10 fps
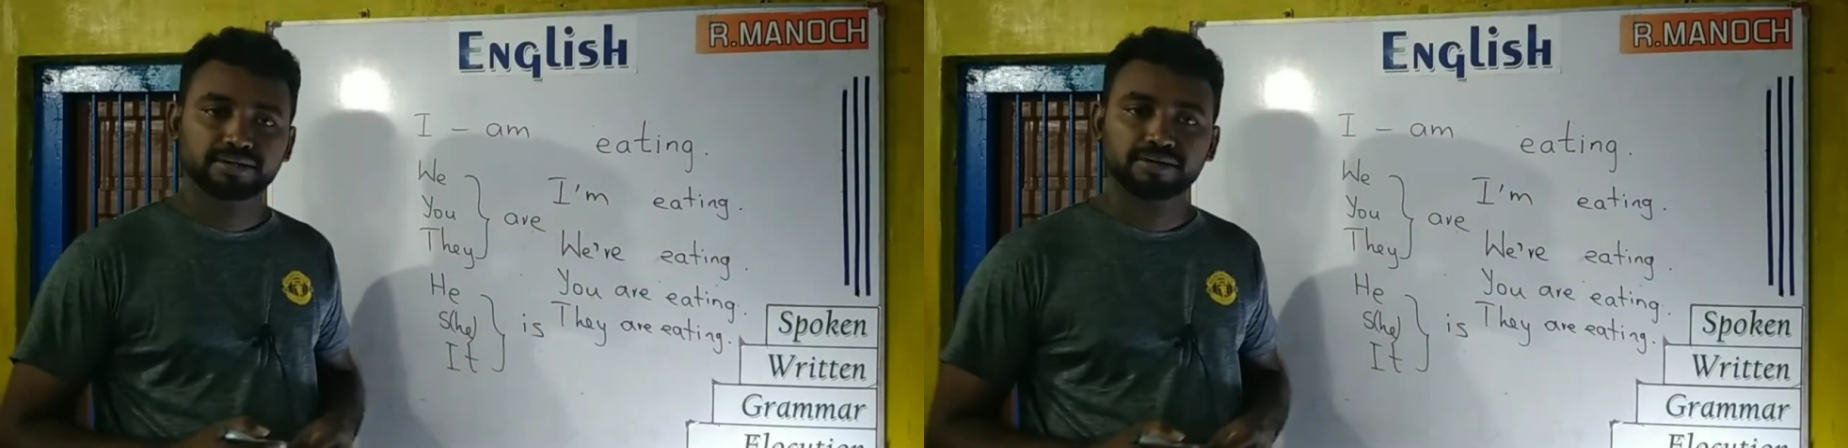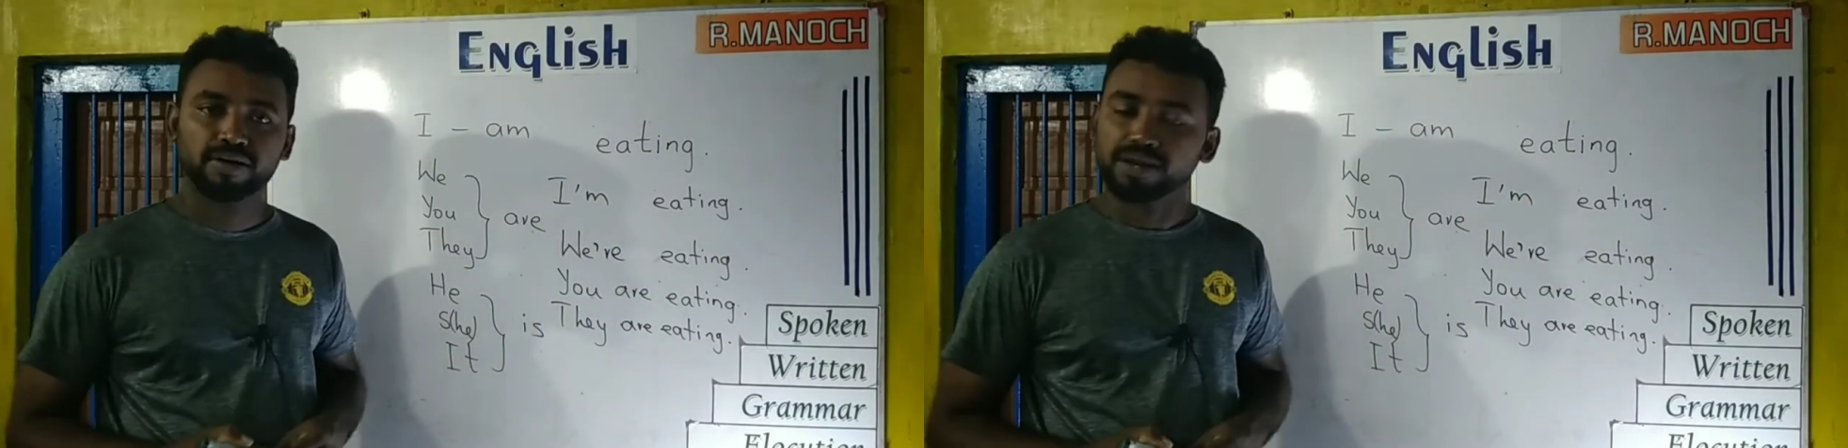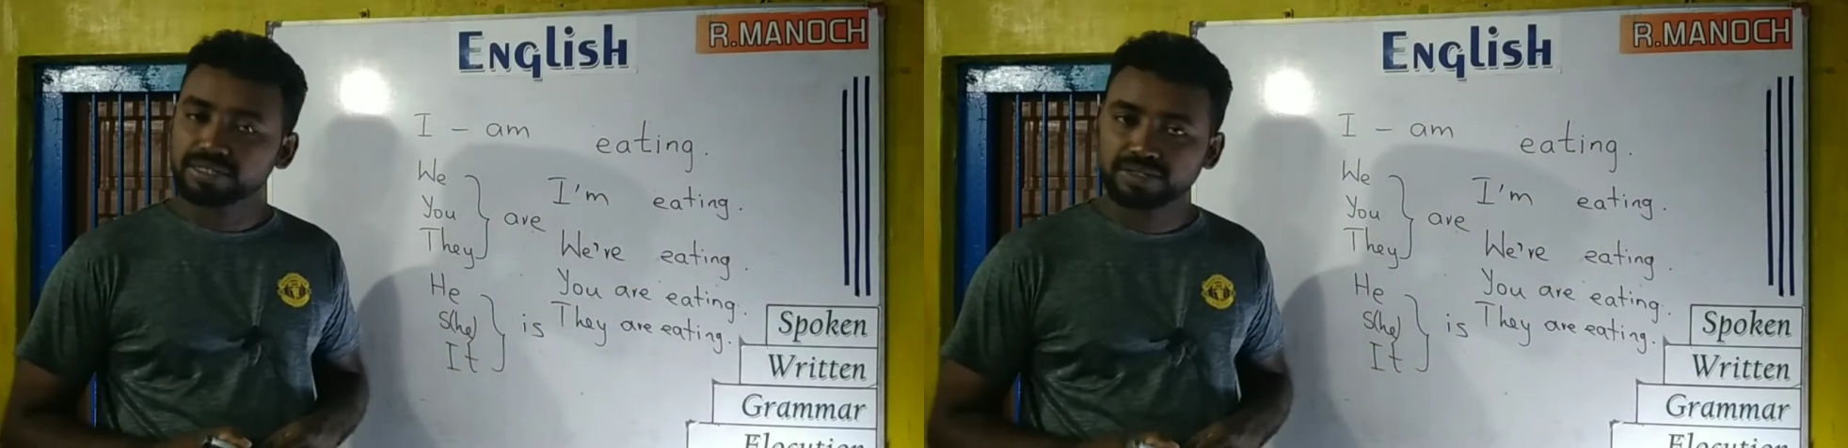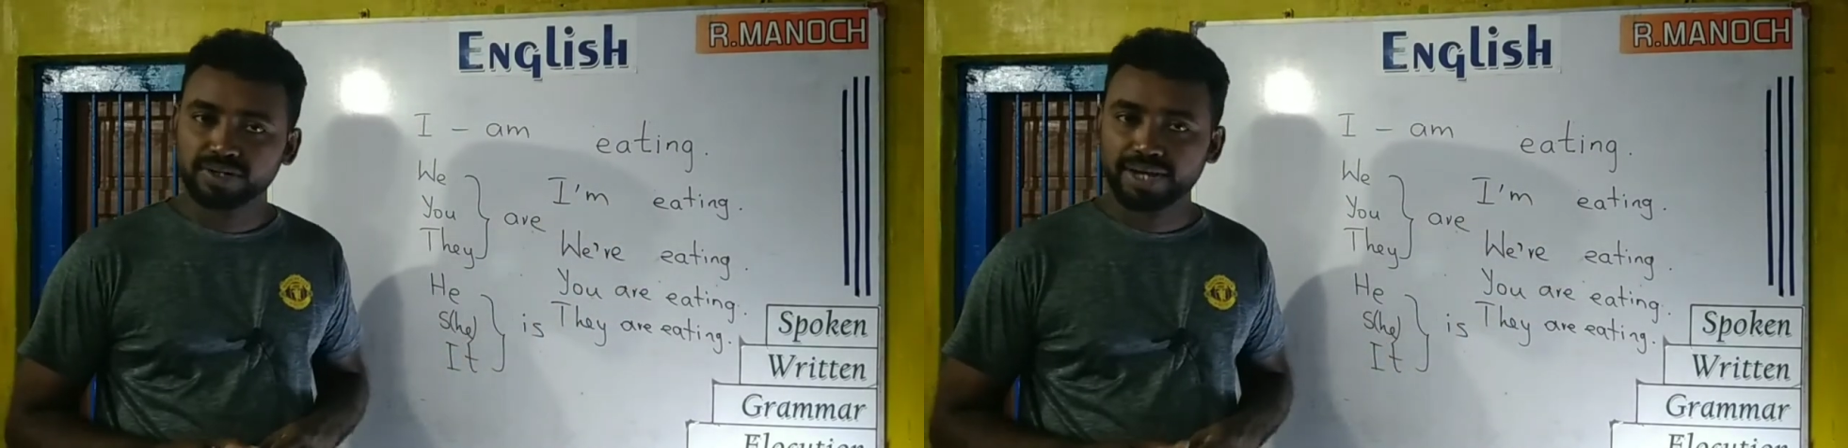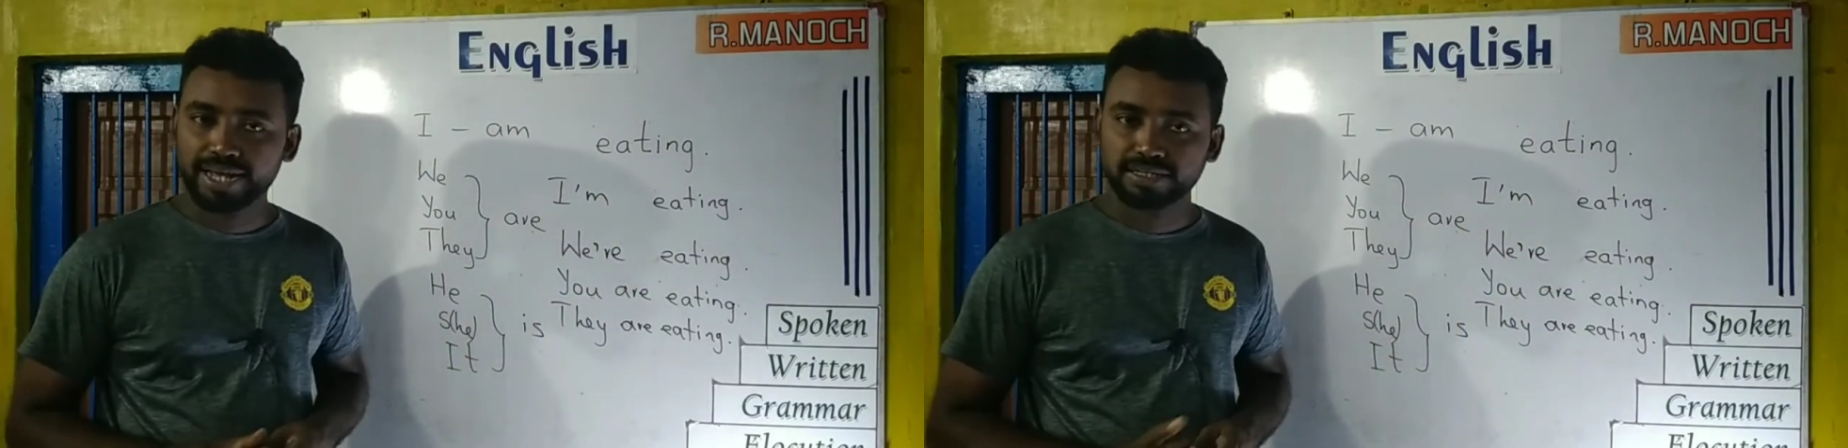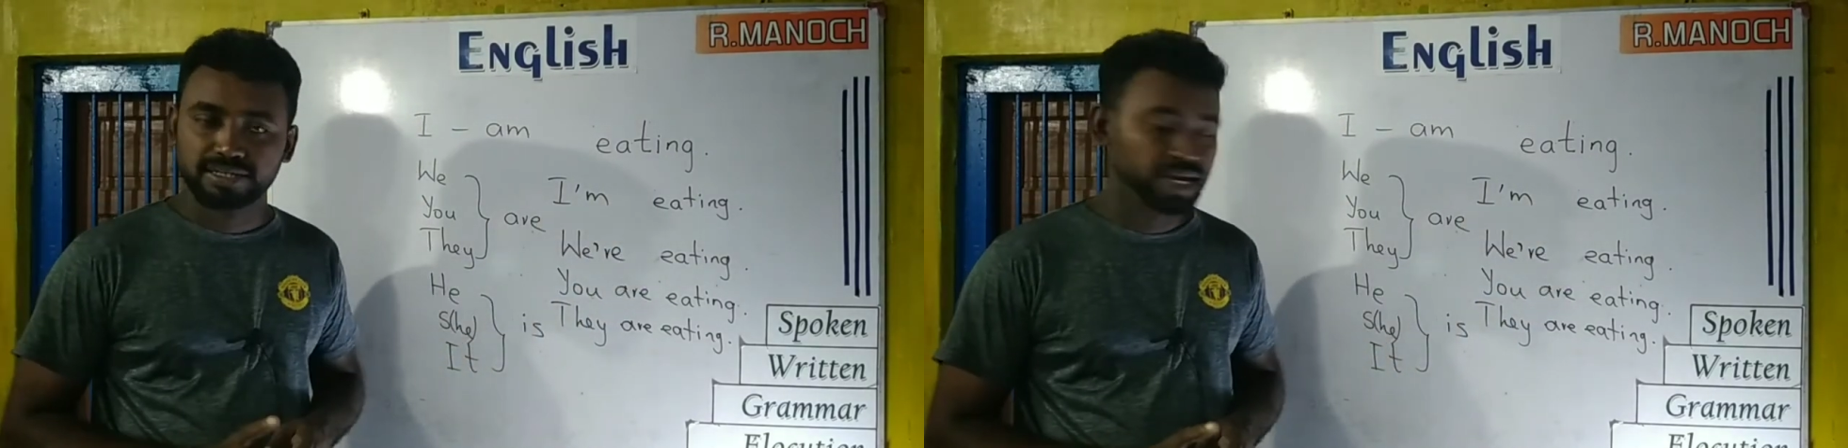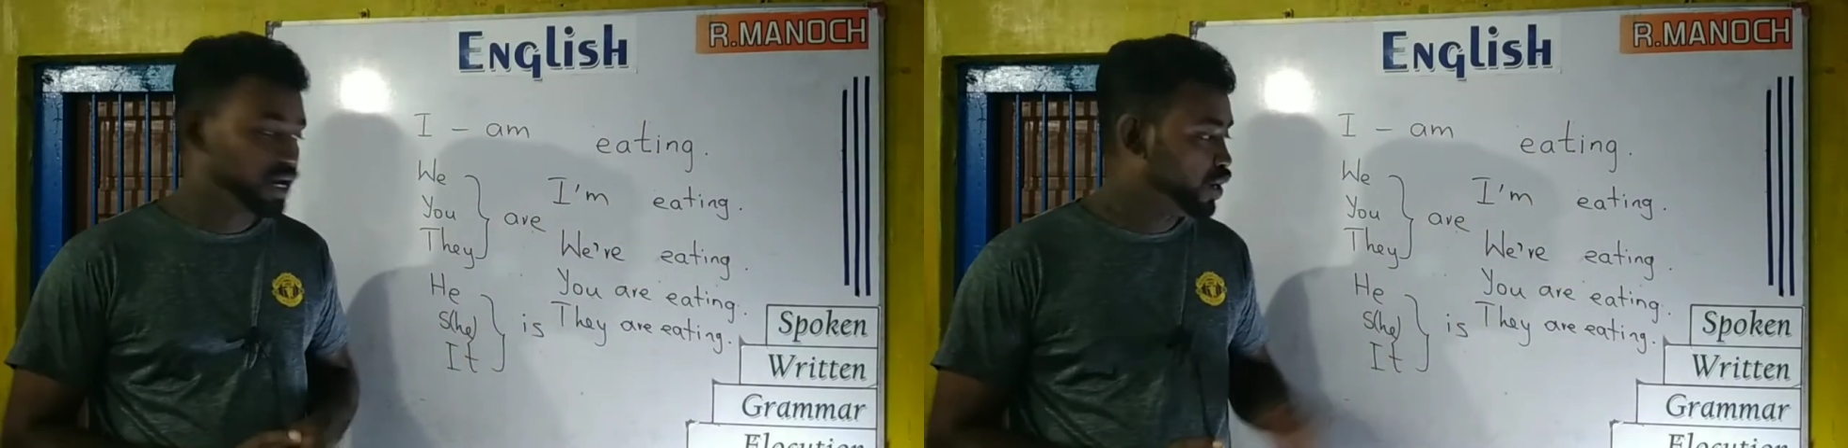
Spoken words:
or else you can say